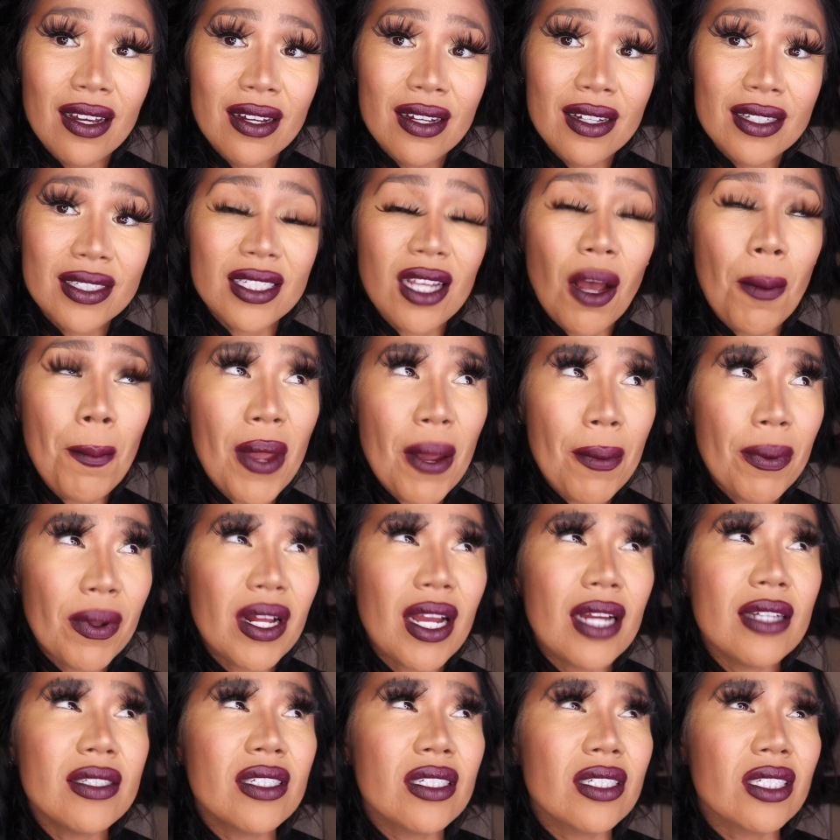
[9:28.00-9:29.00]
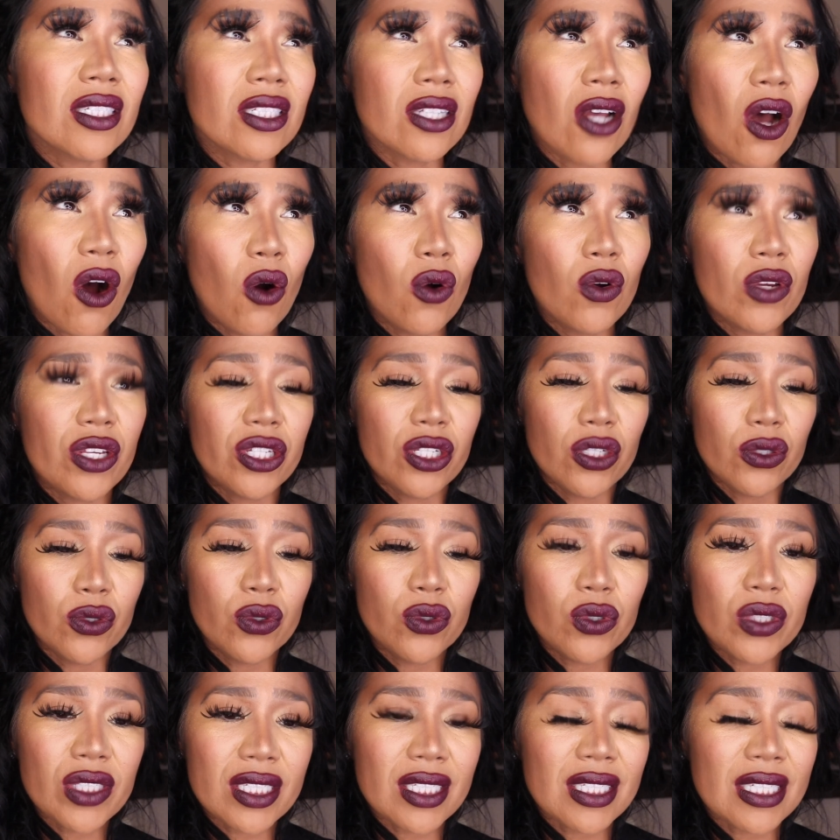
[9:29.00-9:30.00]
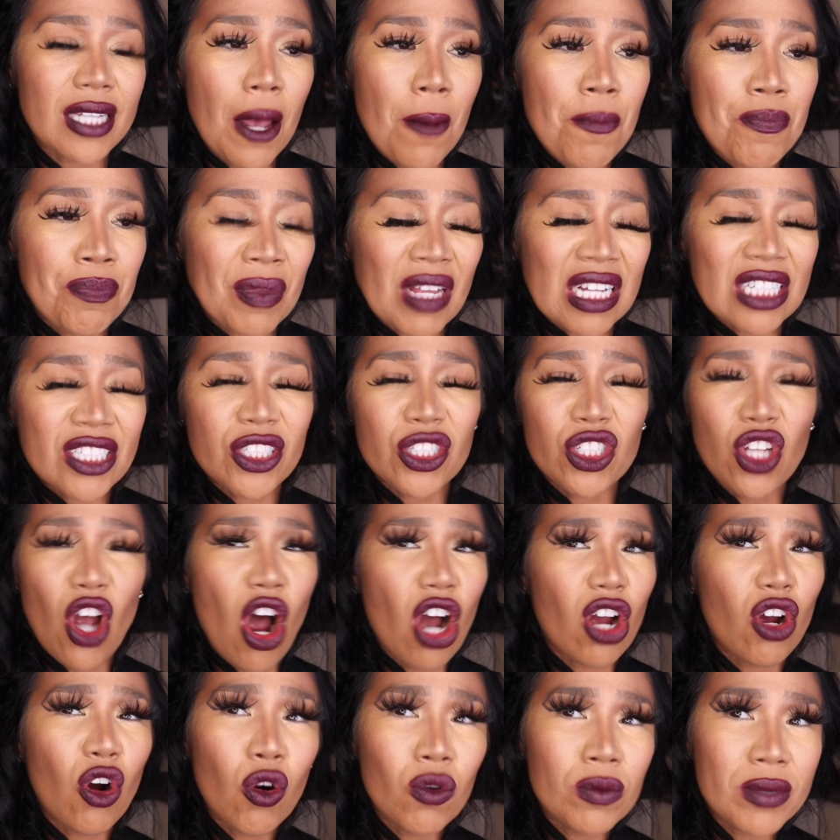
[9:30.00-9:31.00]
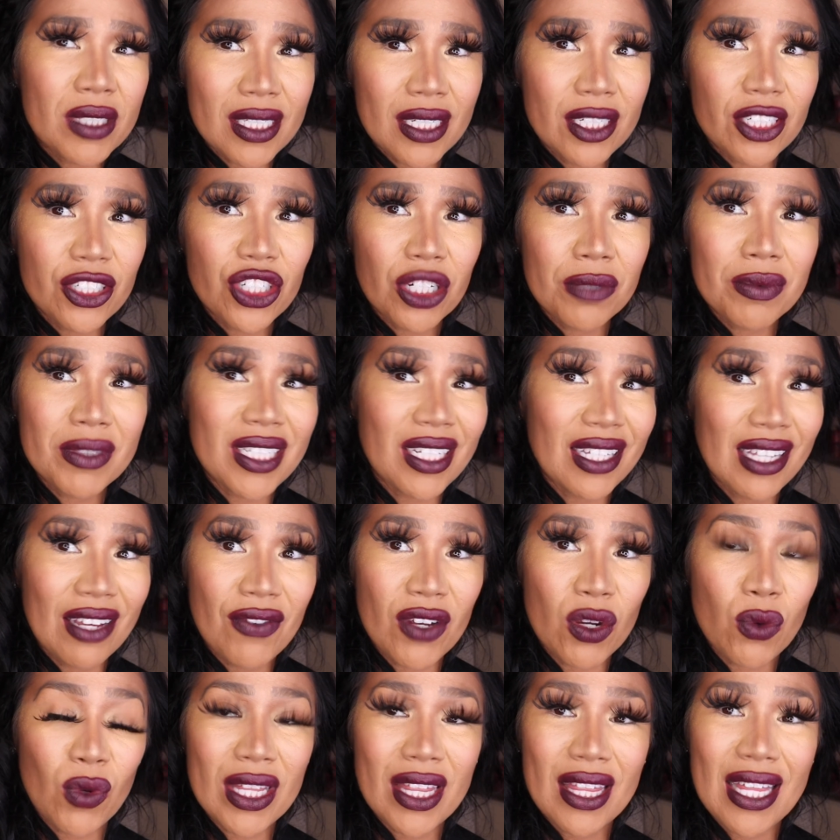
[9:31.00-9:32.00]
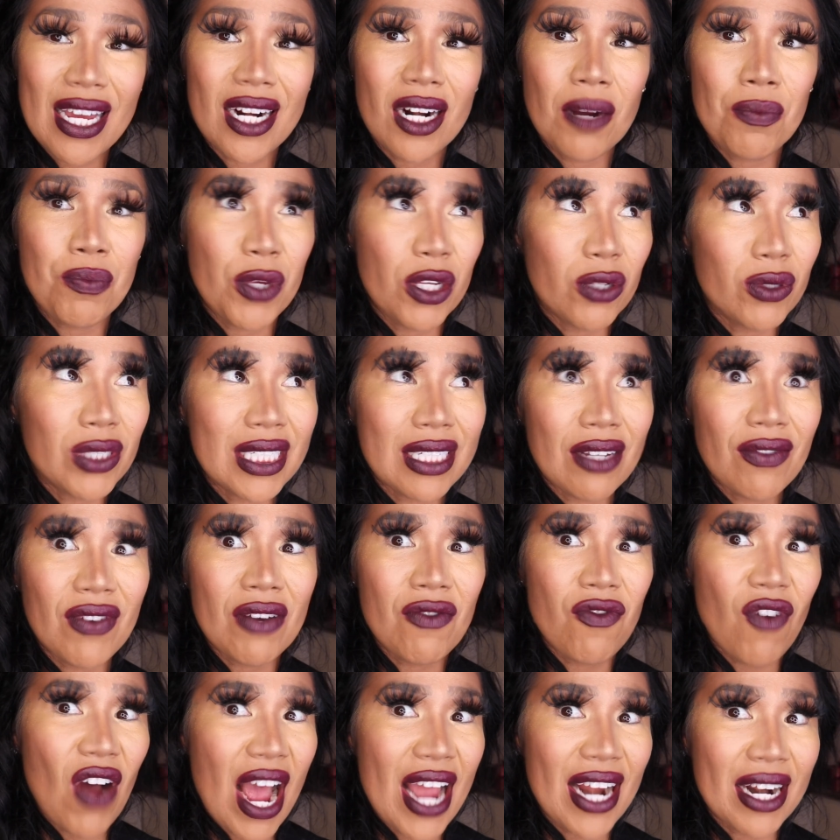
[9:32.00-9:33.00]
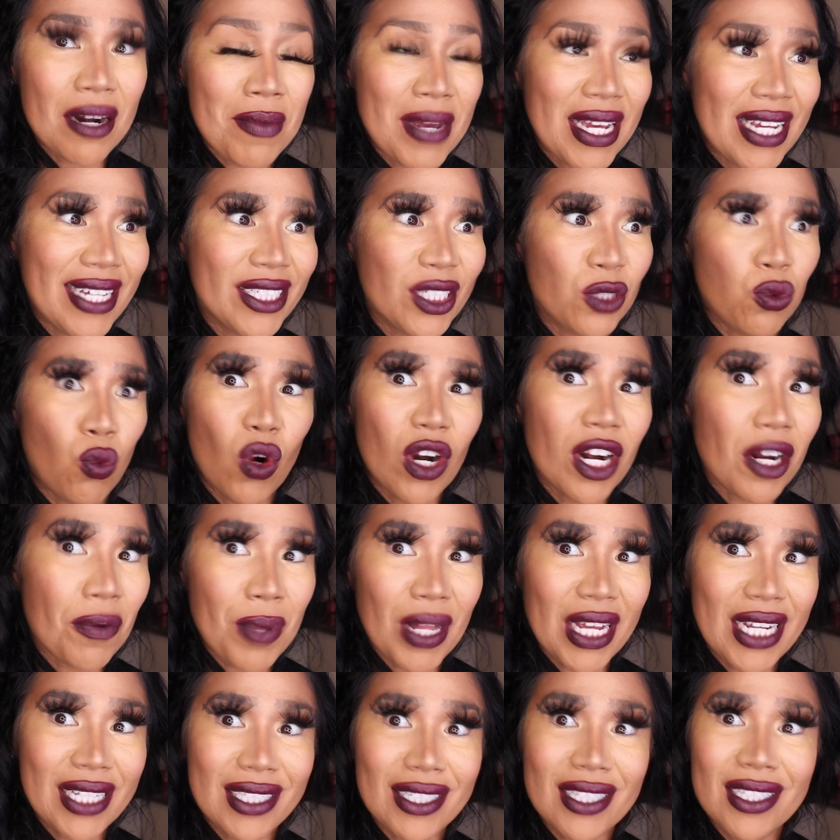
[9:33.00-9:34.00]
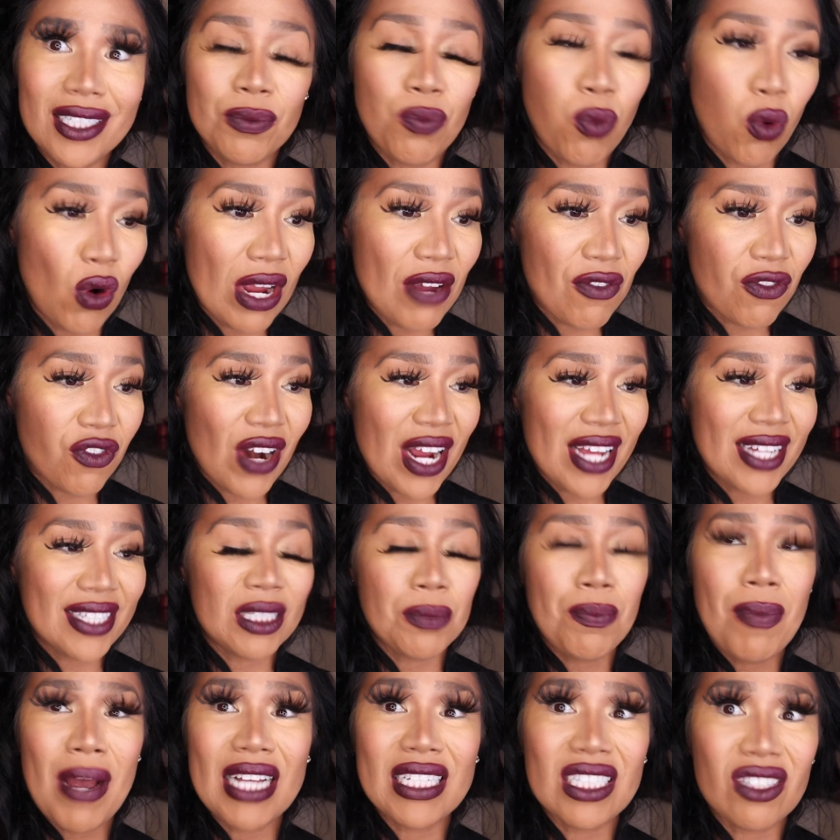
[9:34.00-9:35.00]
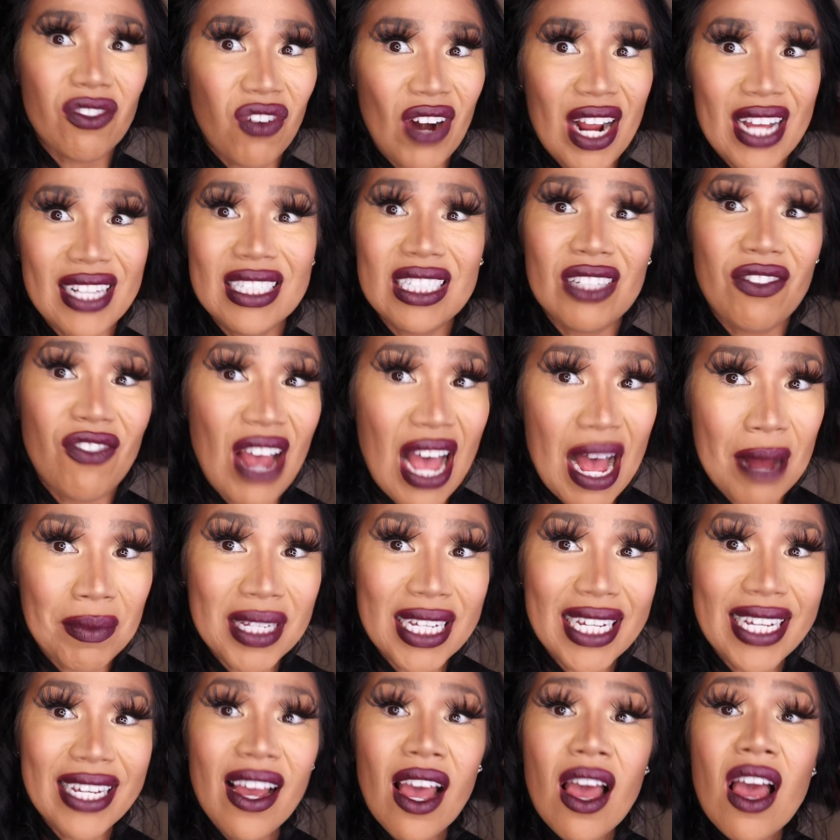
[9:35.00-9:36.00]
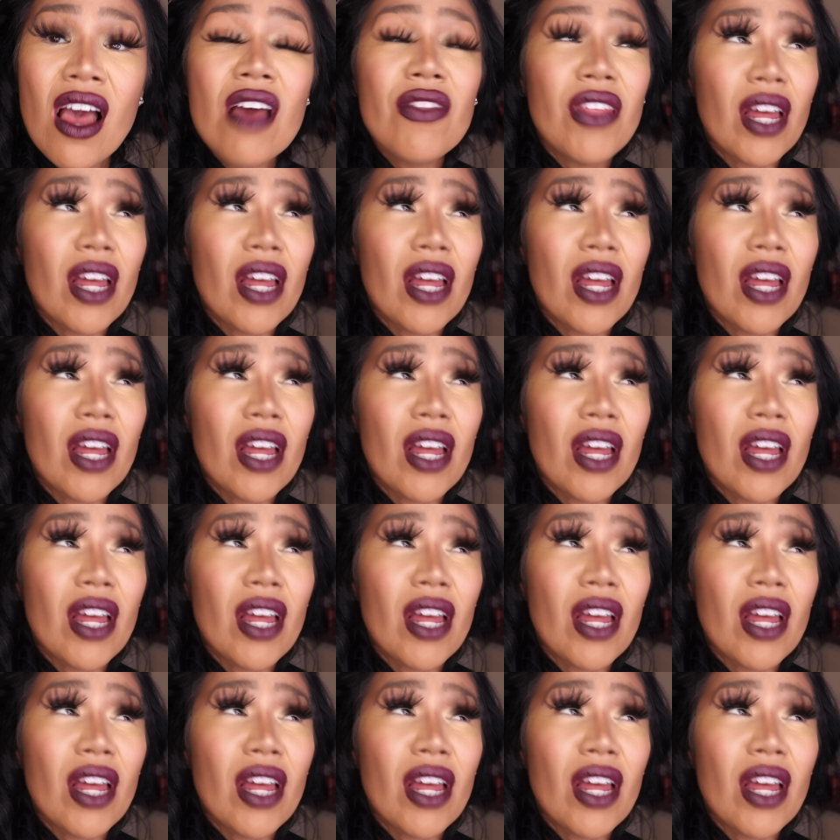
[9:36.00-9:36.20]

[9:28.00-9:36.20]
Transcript: Some people get so used Stockholm syndrome to living with their abusive environments, workplaces, boyfriends, best friends, family,